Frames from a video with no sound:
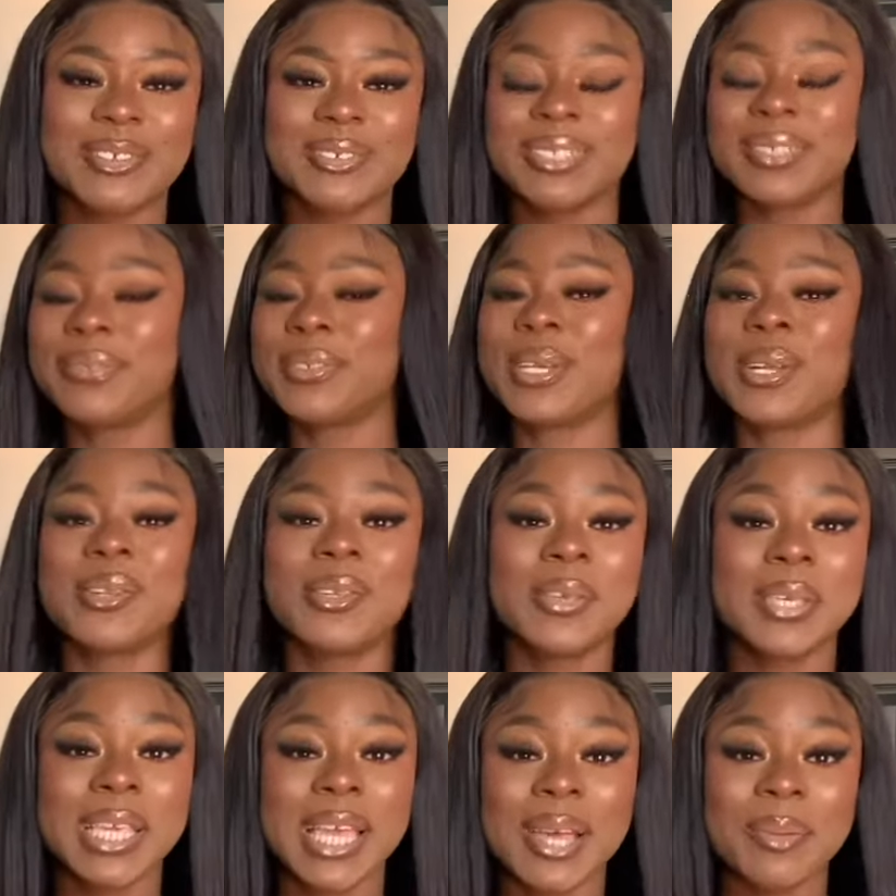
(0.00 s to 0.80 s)
If you're new
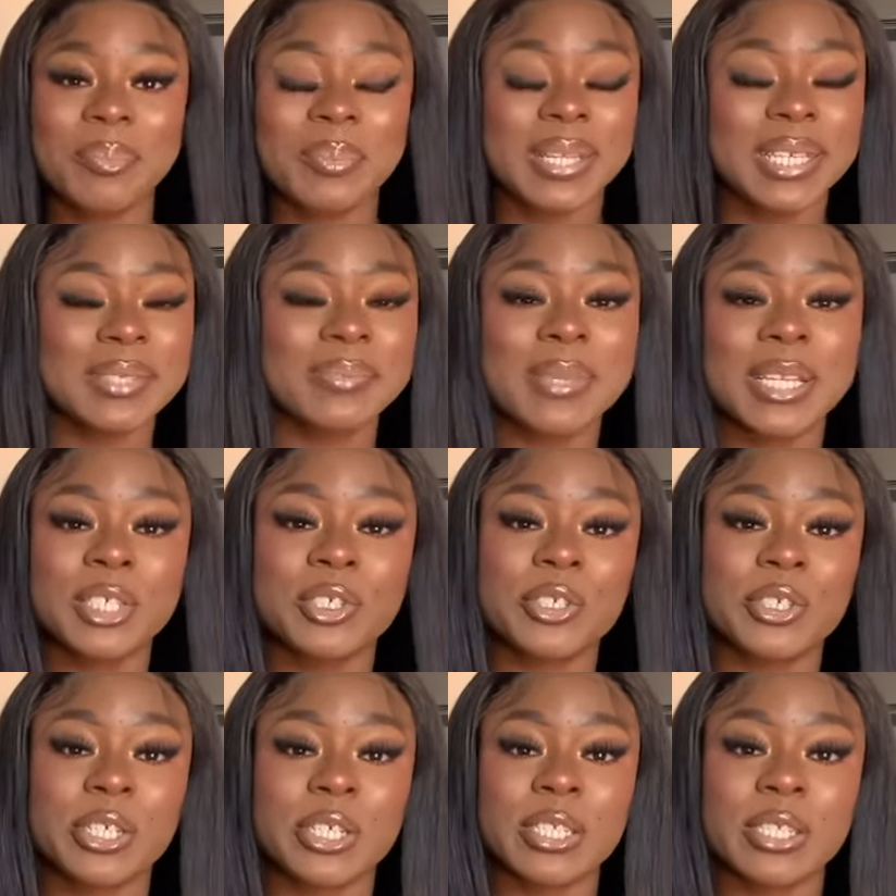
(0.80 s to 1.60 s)
here, please make
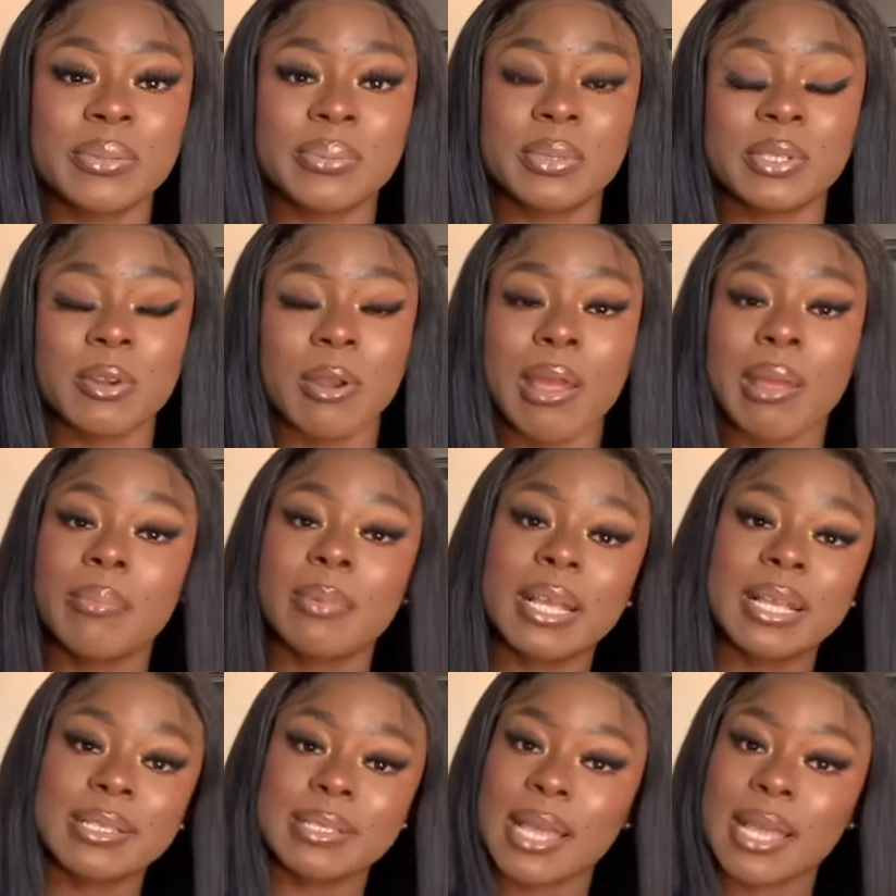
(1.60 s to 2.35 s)
sure you're subscribed as